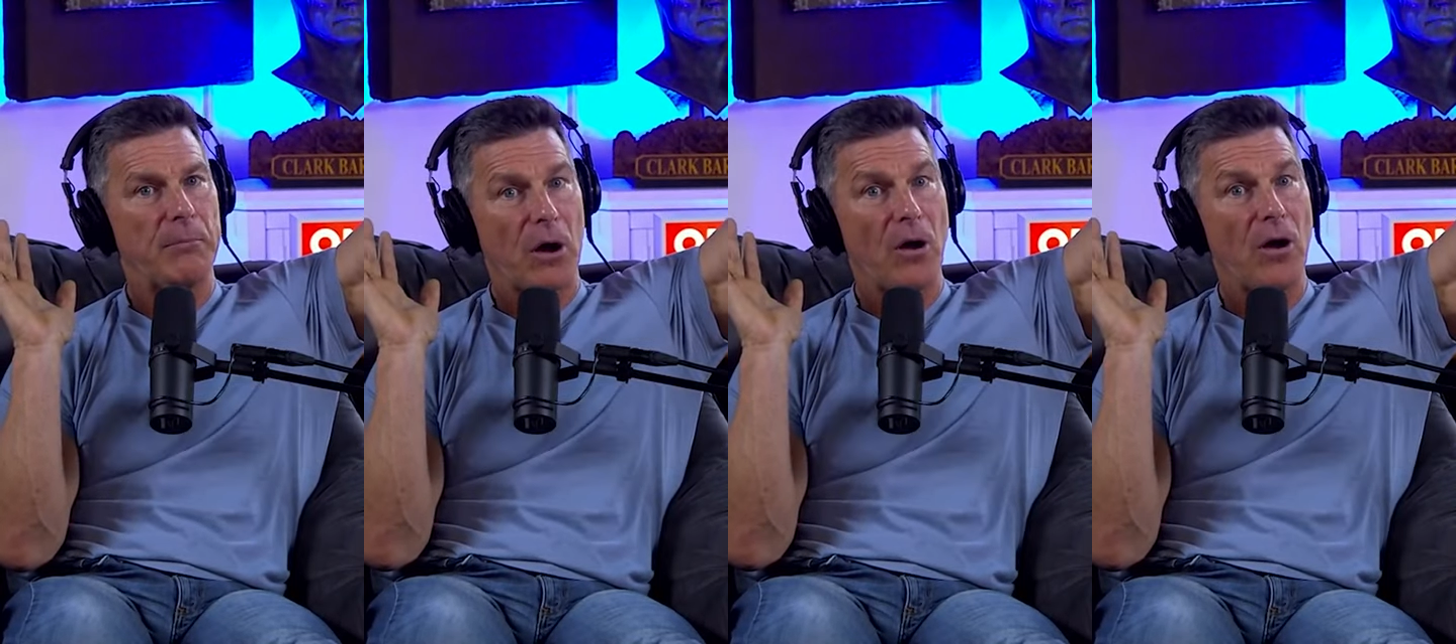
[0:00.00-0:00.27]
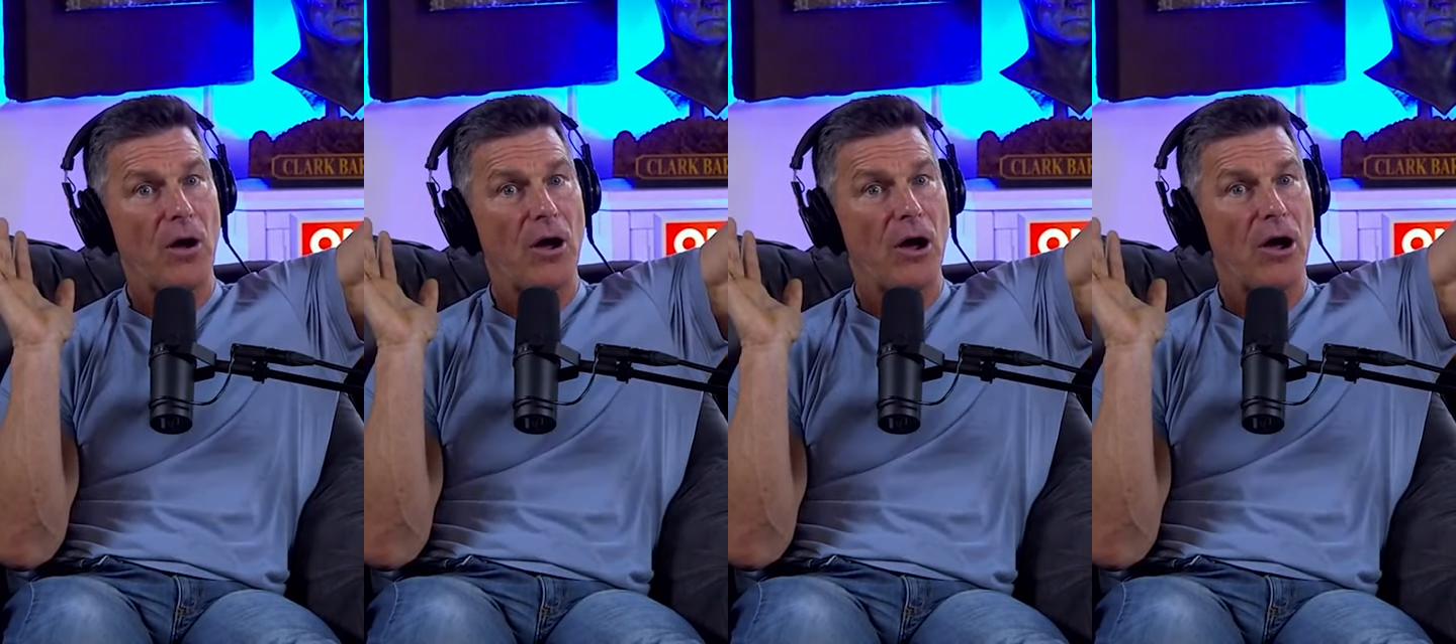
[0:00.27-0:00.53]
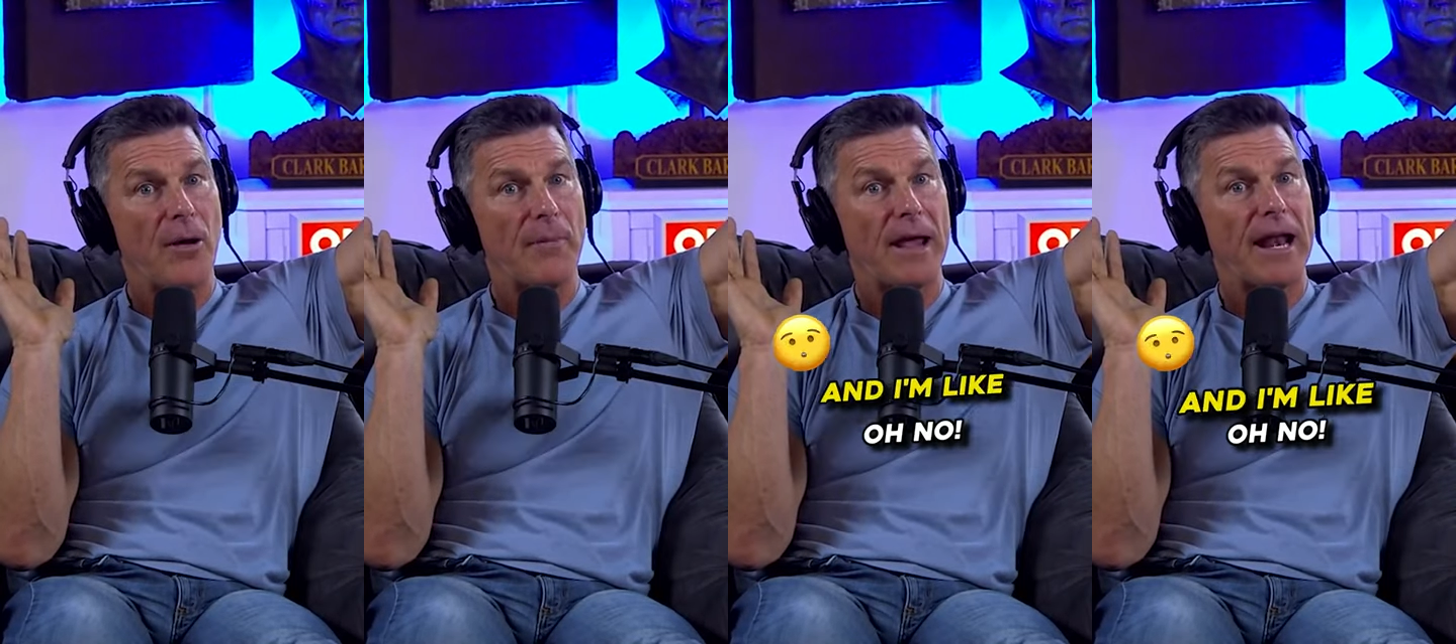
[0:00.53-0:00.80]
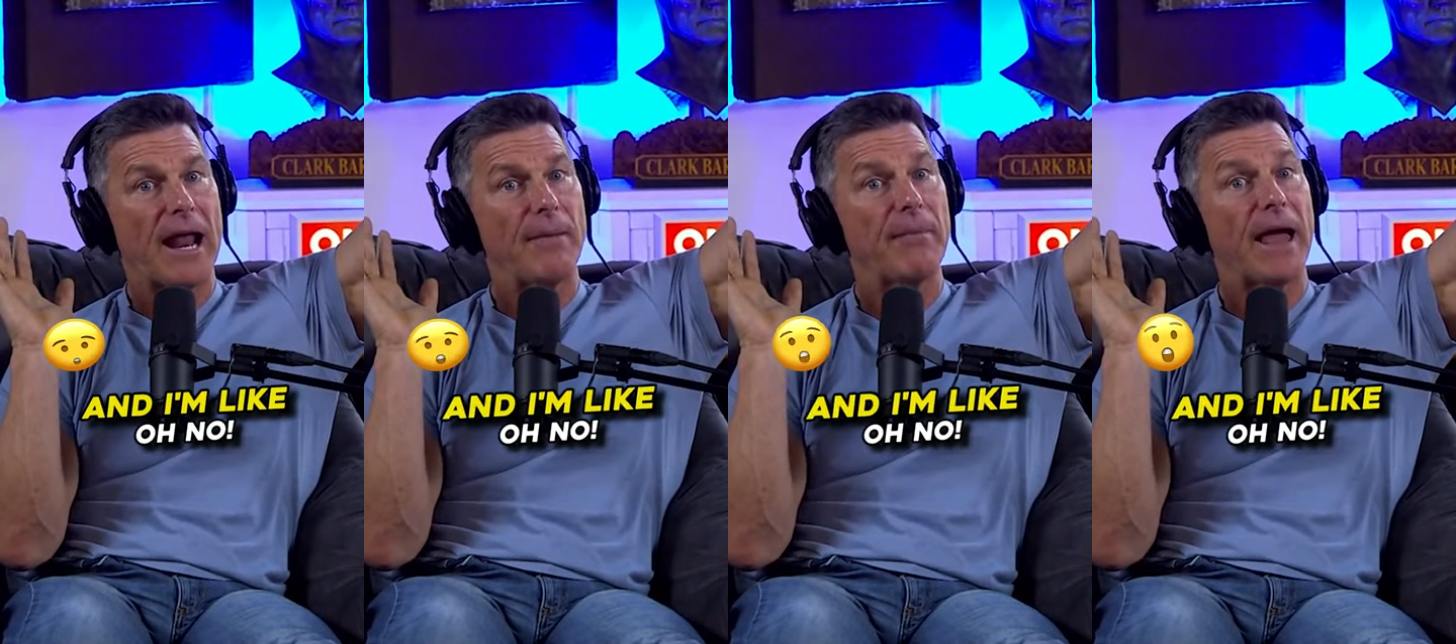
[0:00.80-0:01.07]
Boom.
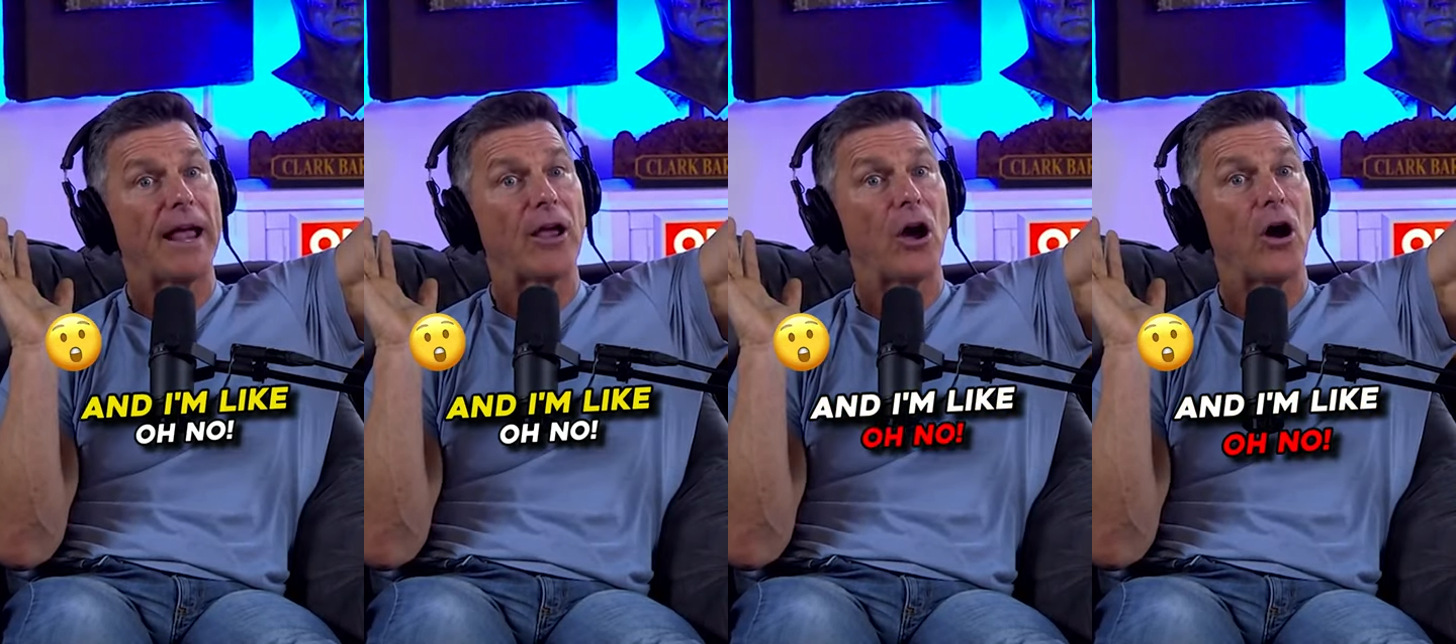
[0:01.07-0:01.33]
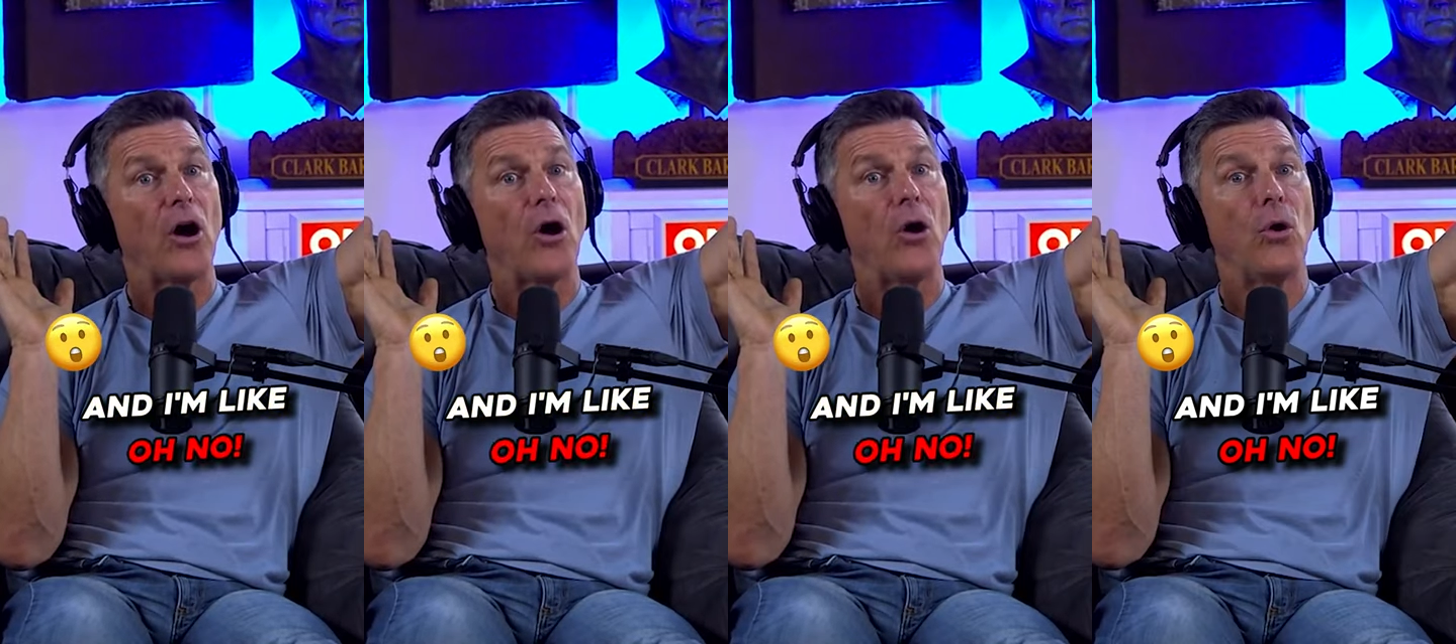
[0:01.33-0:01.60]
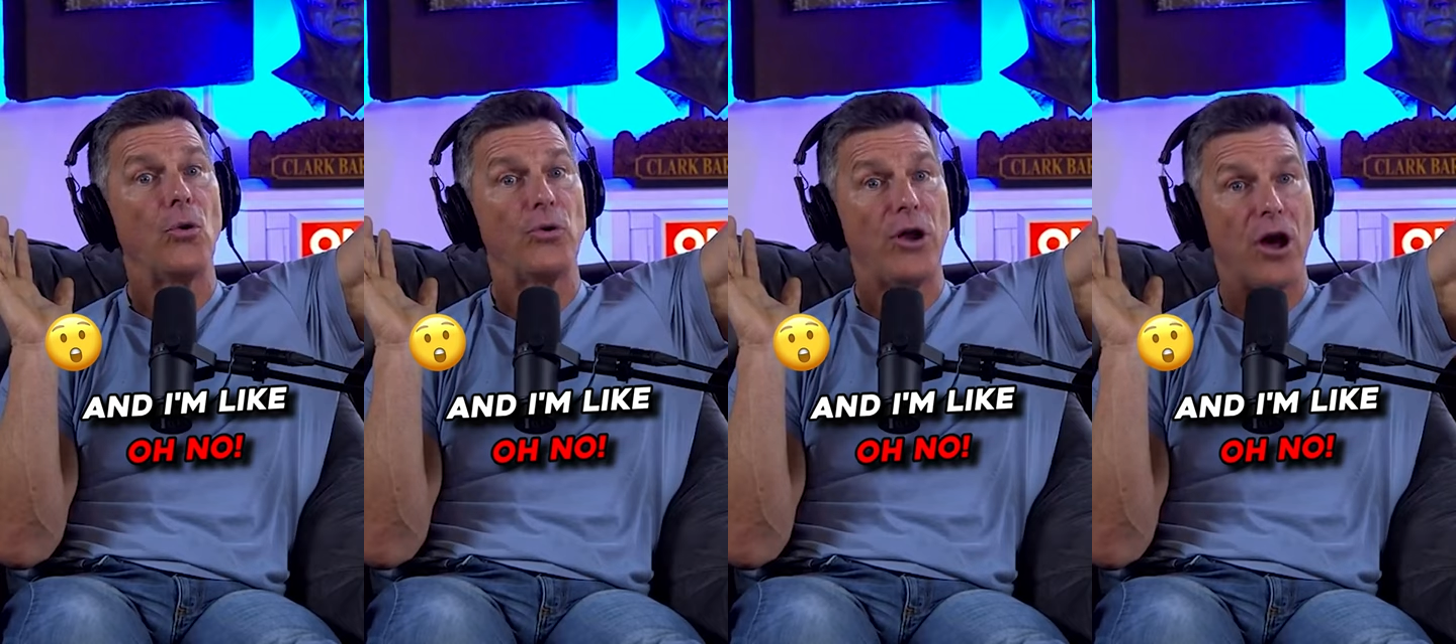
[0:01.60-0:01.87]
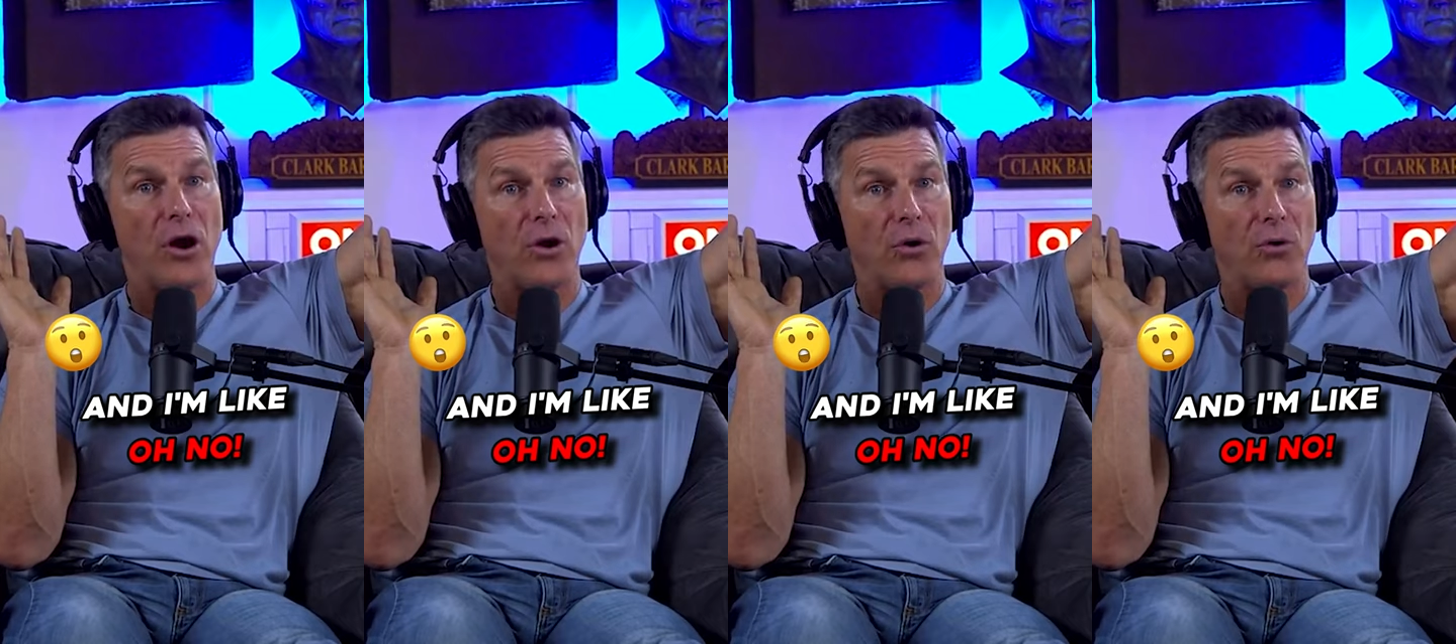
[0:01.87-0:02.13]
And I'm like, oh
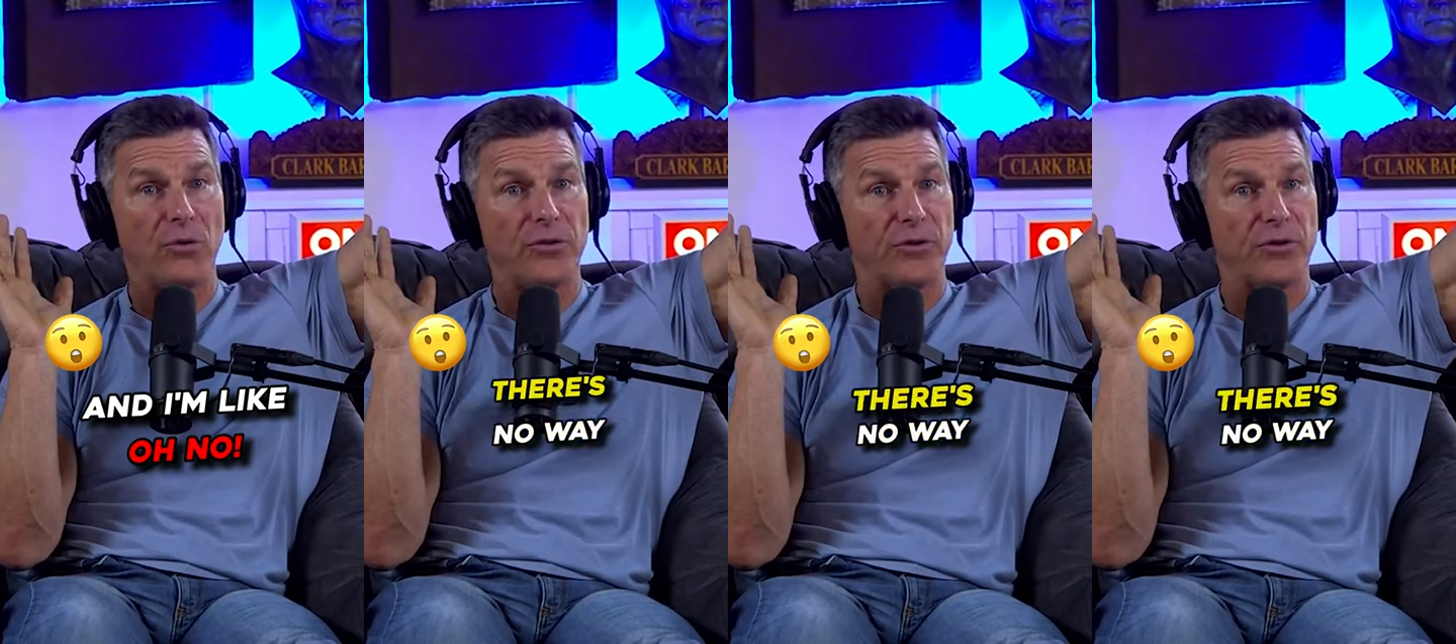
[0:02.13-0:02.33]
no,